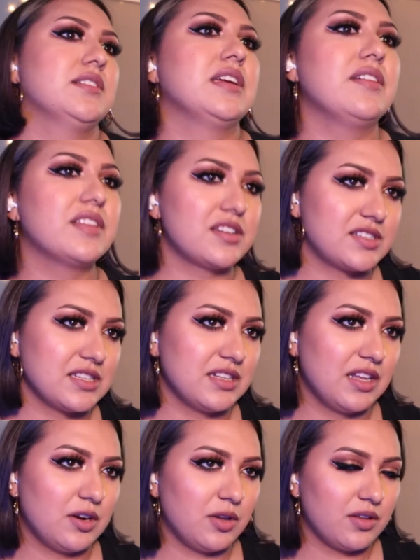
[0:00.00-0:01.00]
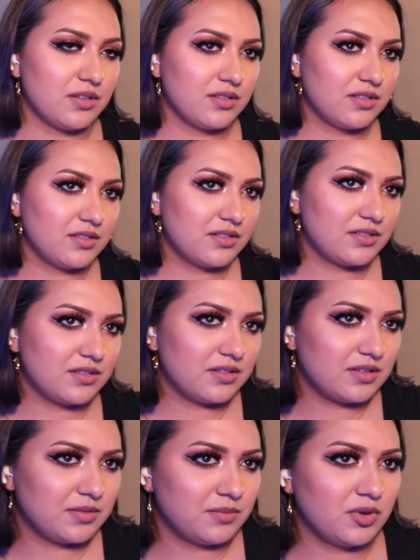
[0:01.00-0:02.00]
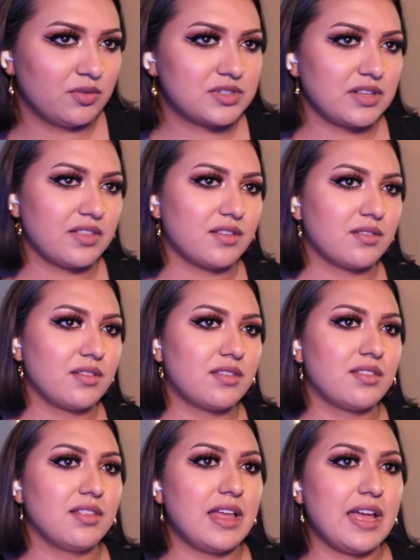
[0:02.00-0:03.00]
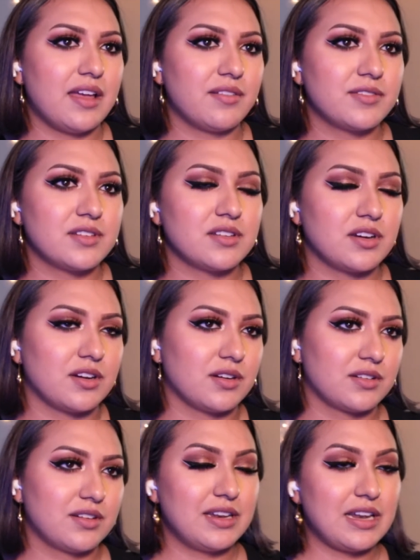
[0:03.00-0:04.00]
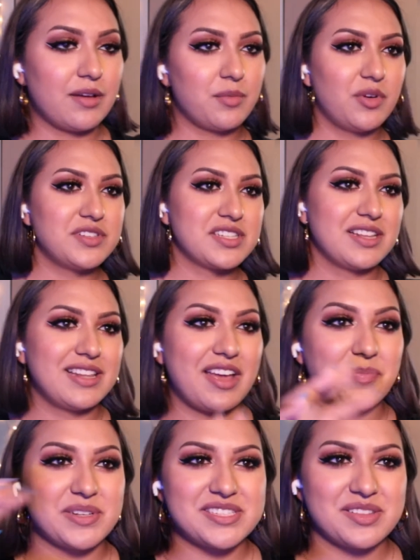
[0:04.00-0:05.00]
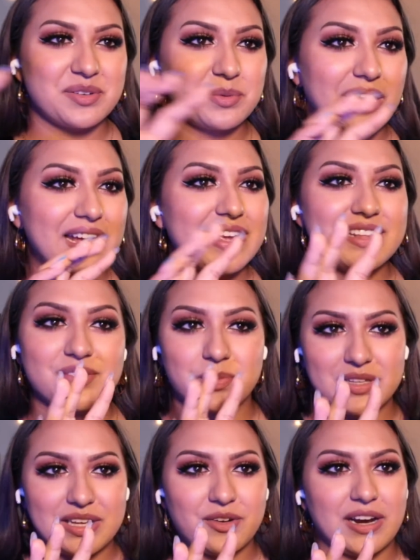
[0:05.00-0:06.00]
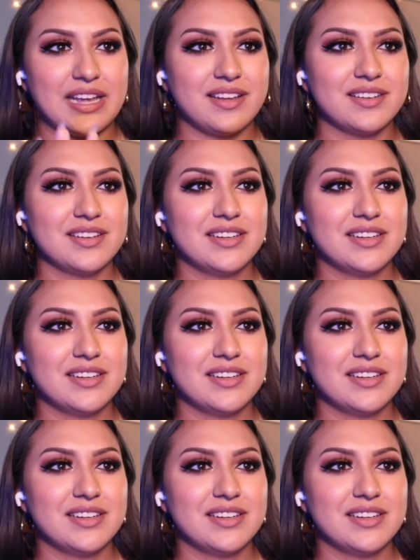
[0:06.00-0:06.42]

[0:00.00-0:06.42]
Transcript: Yeah, that's a little move to the left, or not move to the left, but to the right. It's really great.